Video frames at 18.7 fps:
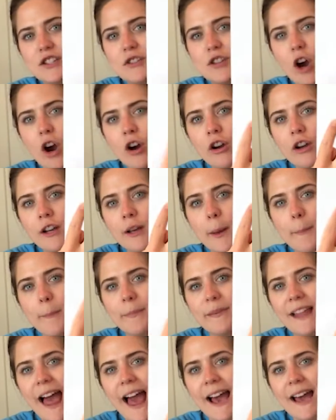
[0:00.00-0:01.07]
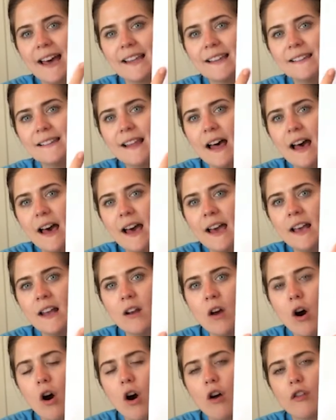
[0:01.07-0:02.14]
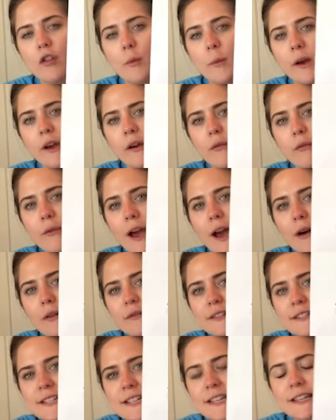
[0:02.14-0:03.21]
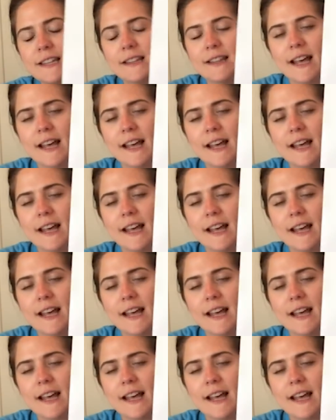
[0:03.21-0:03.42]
dark black line all the way around it.